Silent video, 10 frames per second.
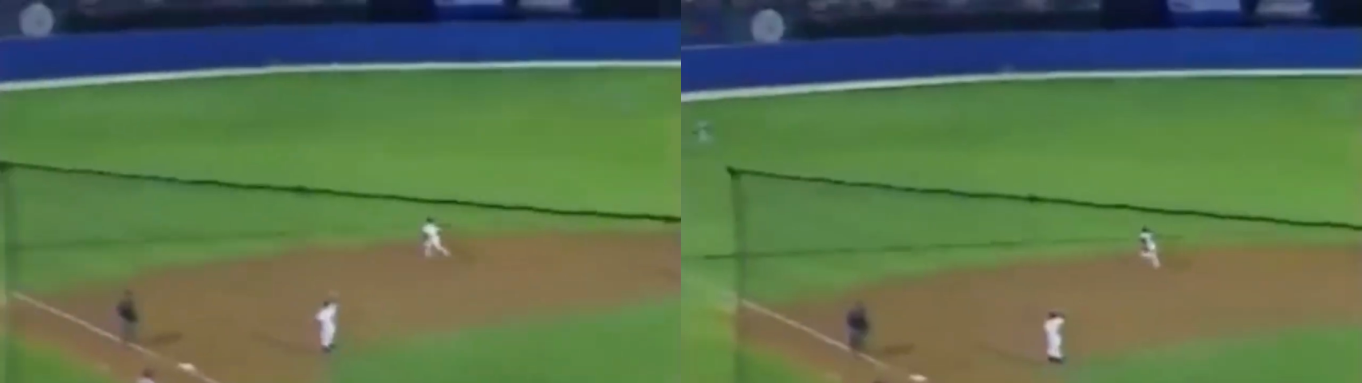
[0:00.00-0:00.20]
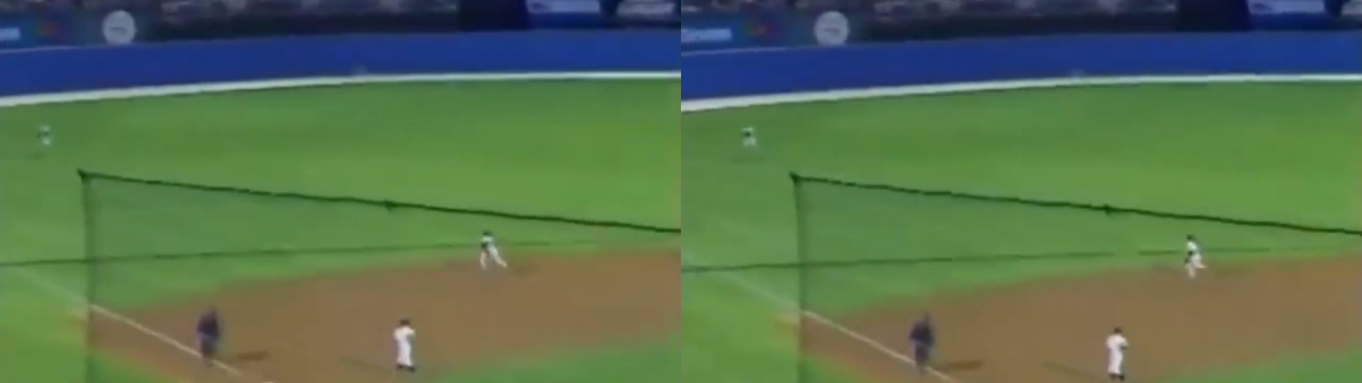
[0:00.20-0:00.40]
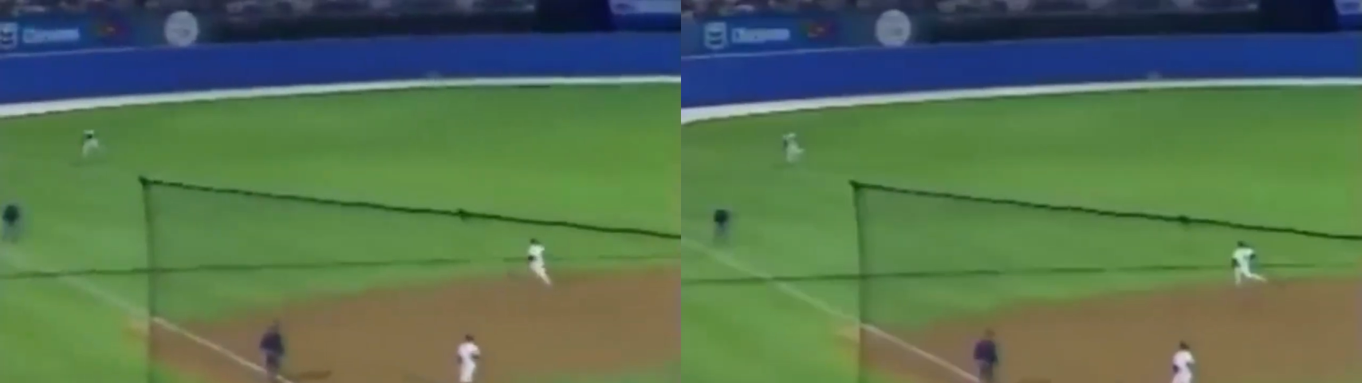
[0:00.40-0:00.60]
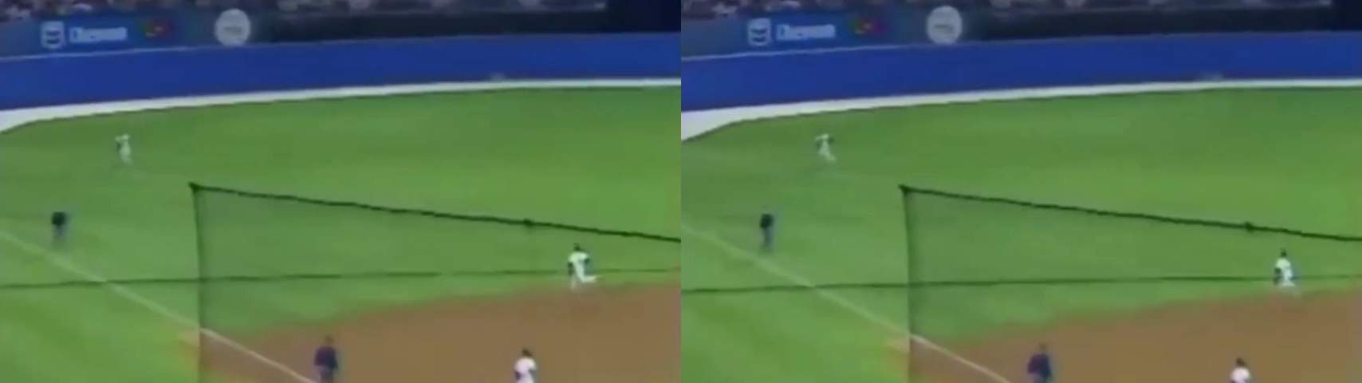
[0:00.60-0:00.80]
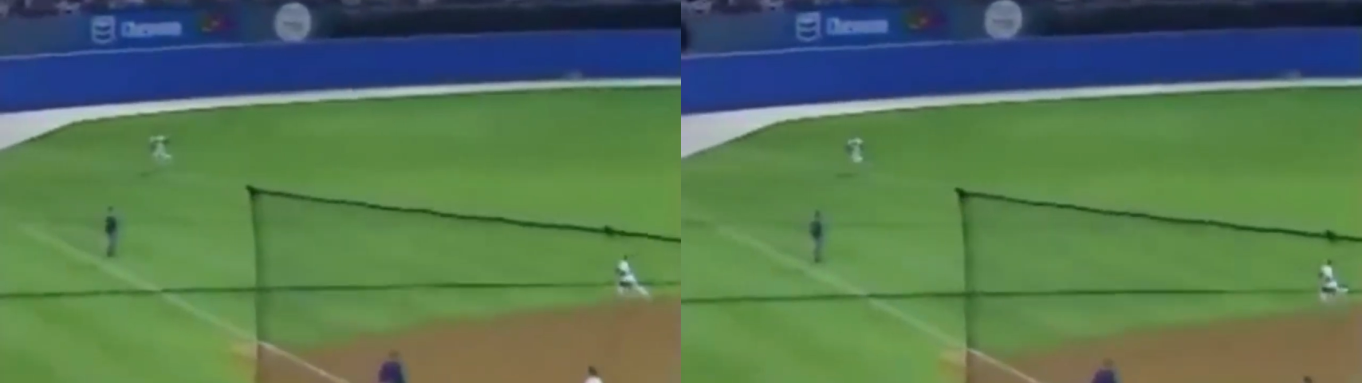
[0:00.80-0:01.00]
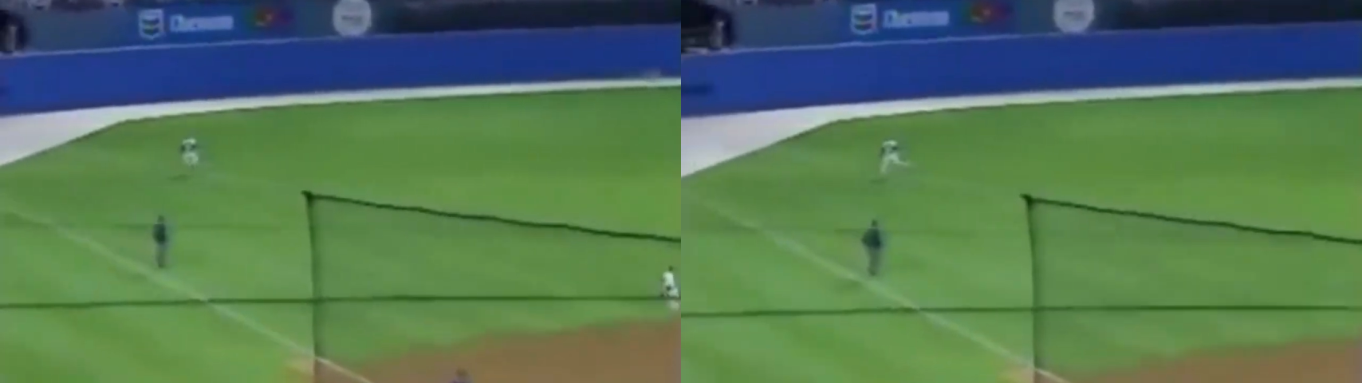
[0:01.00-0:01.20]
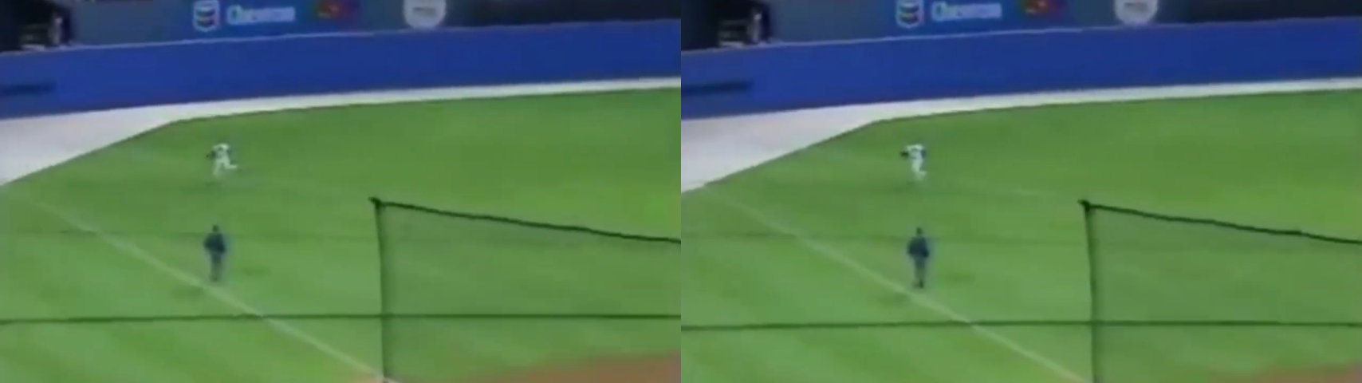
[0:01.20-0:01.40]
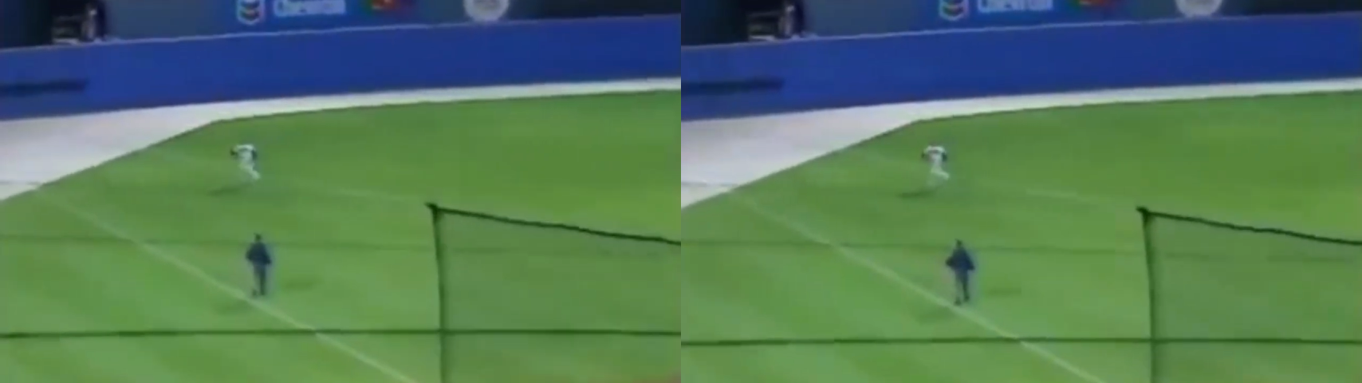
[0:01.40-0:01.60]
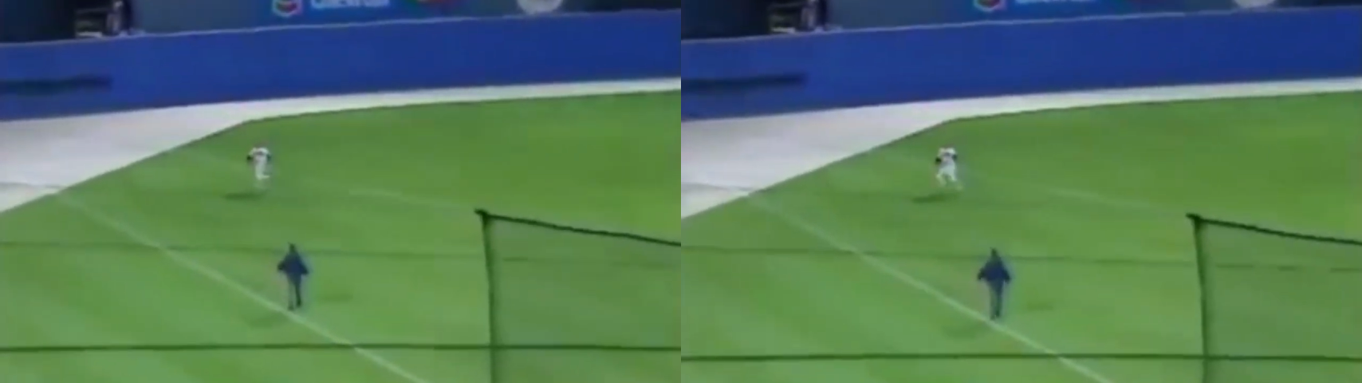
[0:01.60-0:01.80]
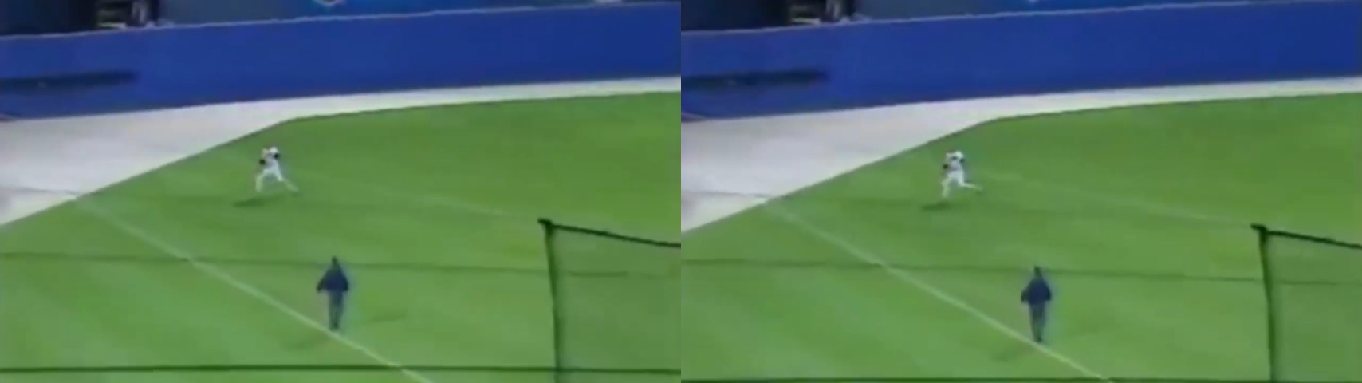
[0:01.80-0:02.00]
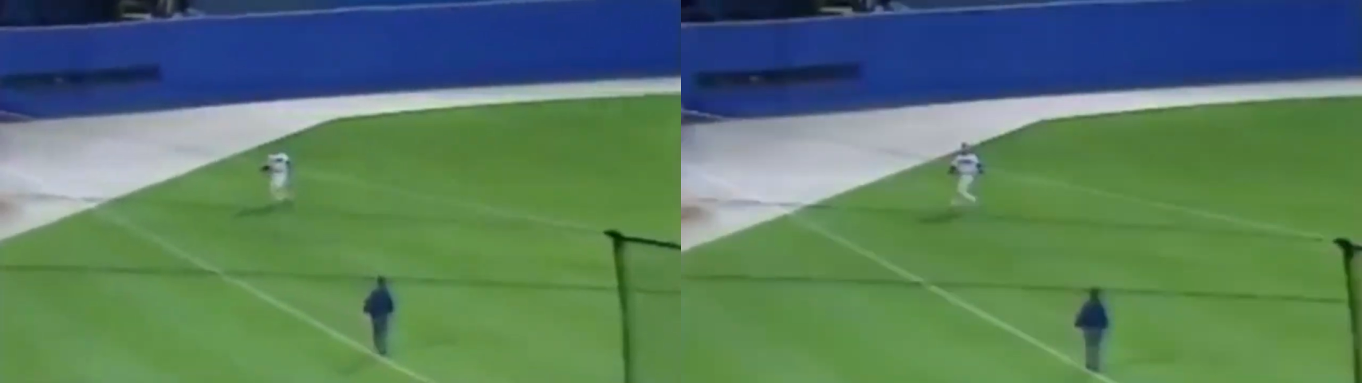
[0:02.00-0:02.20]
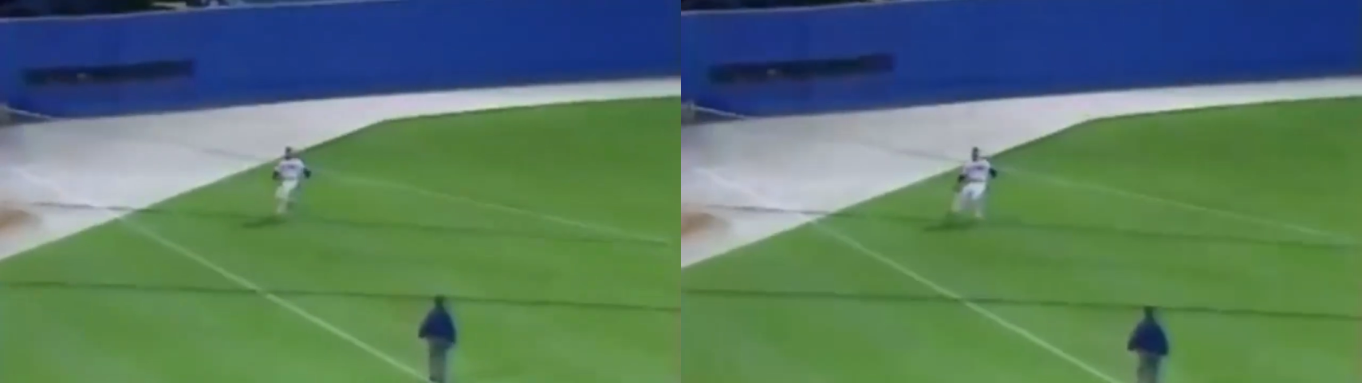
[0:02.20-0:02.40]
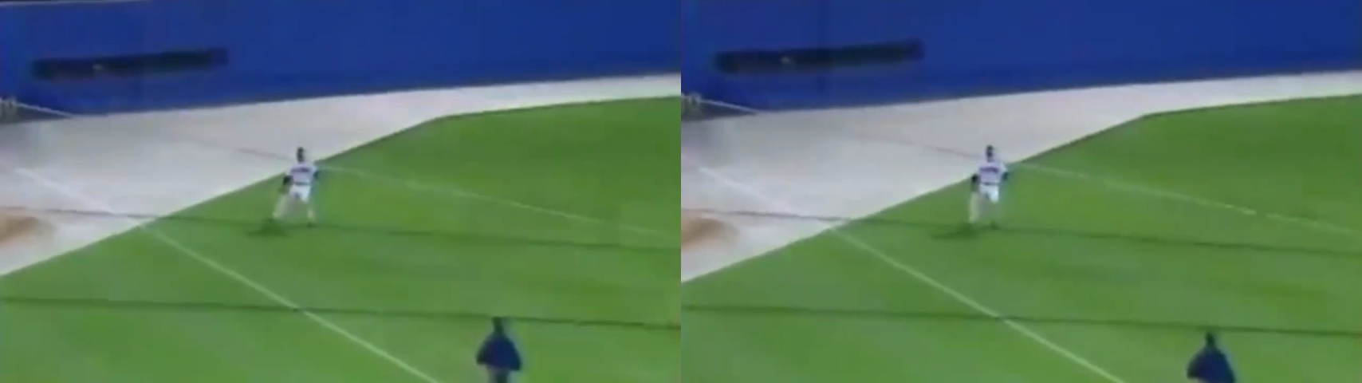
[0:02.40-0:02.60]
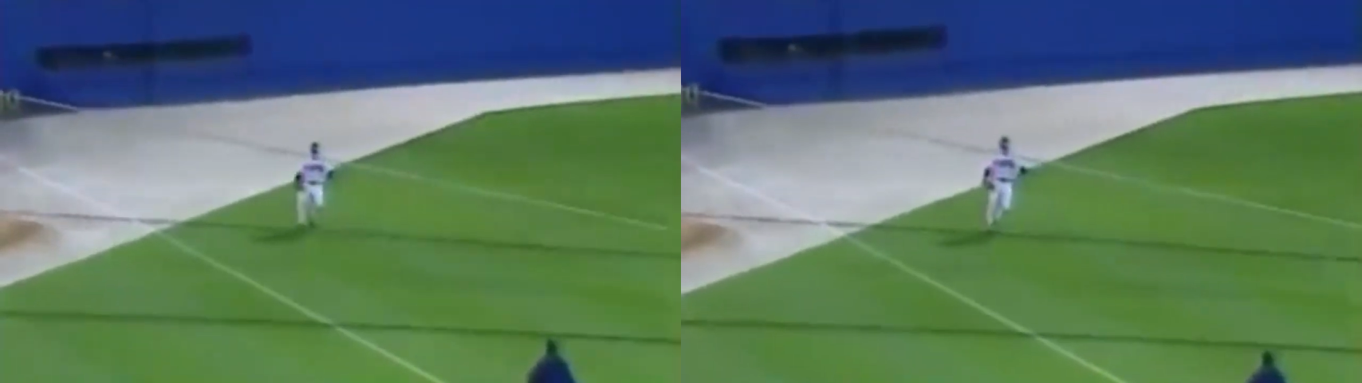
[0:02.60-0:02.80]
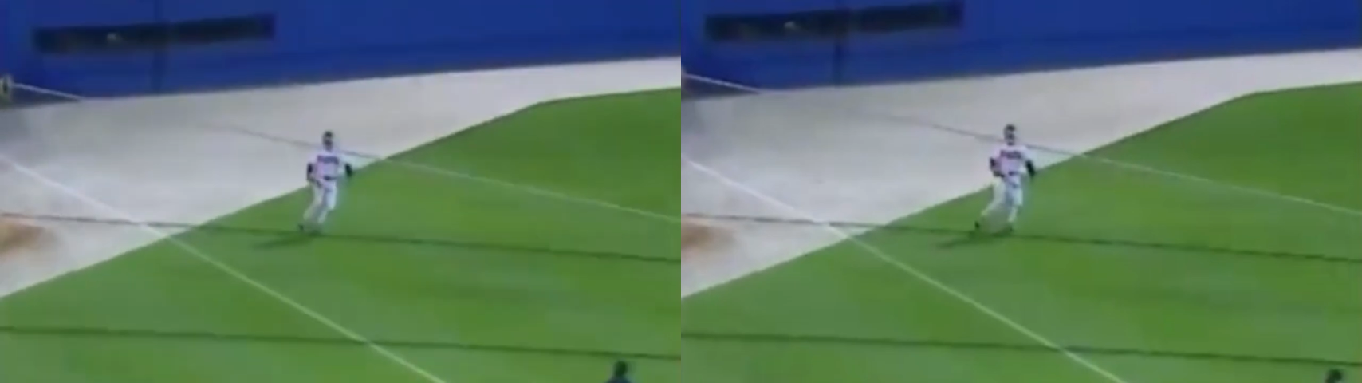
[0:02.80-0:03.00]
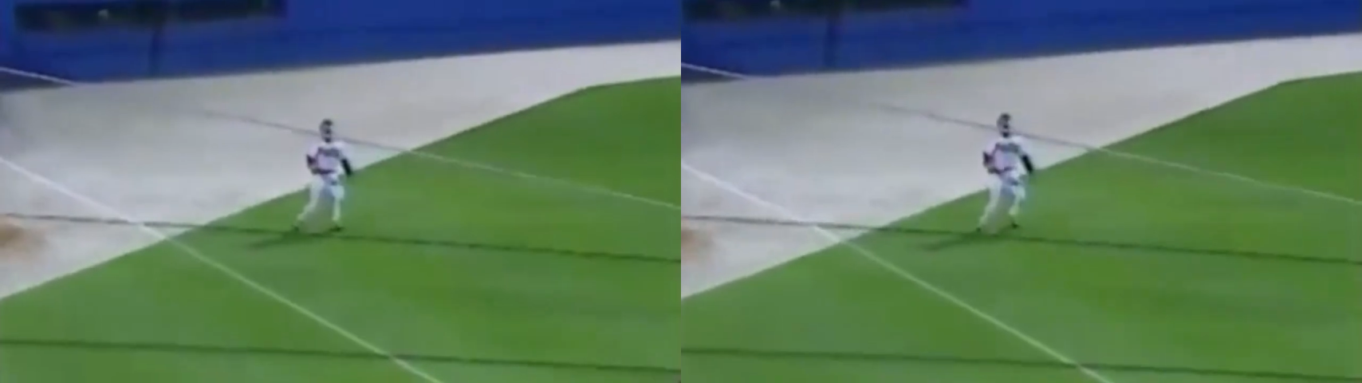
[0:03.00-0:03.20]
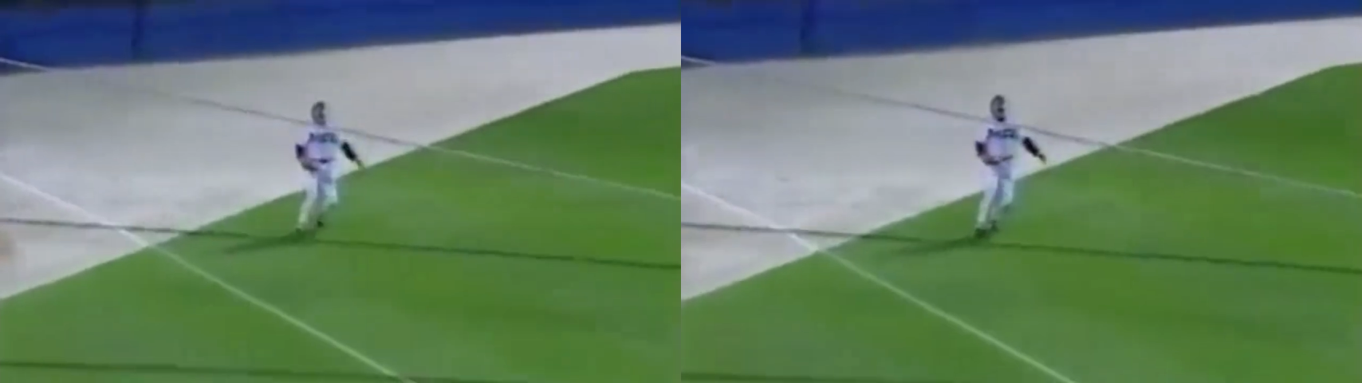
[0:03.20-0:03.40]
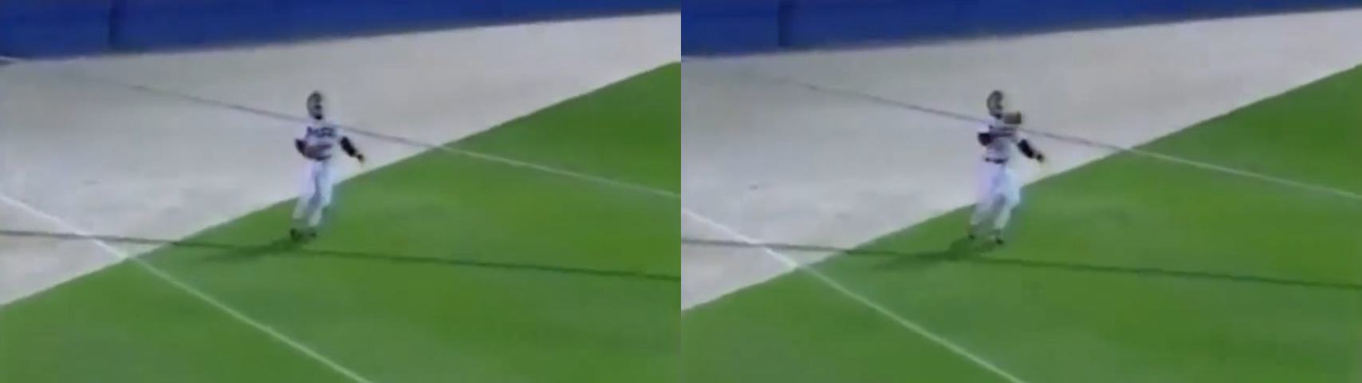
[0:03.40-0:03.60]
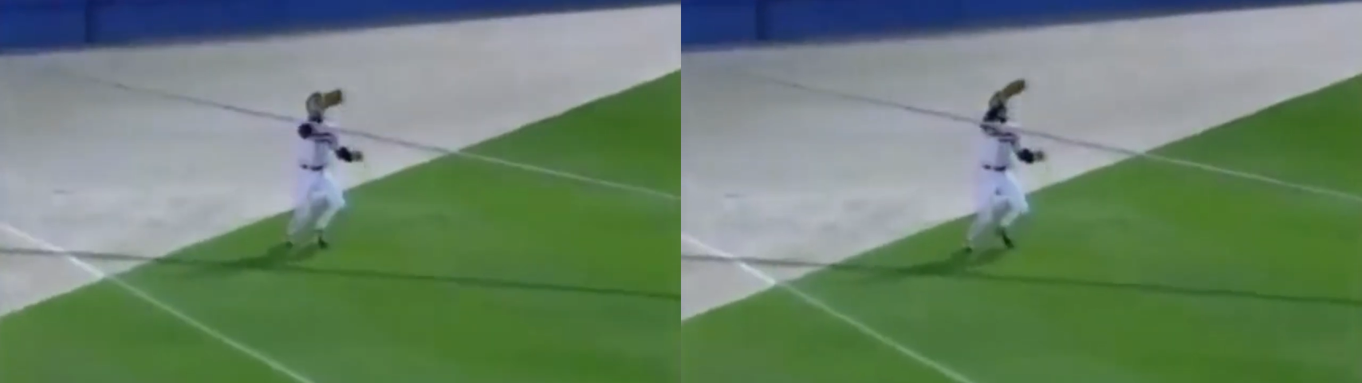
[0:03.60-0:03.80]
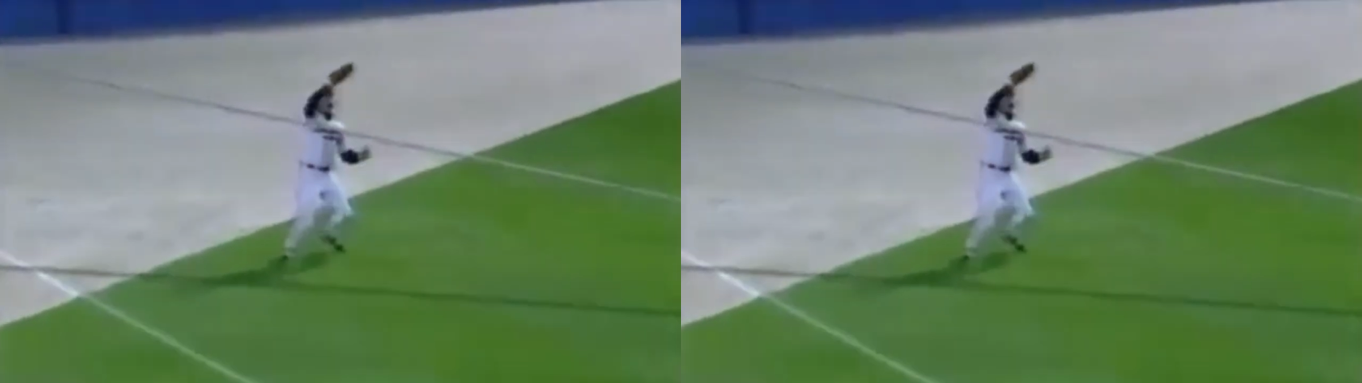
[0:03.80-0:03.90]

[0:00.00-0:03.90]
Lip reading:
[unreadable: no face in view]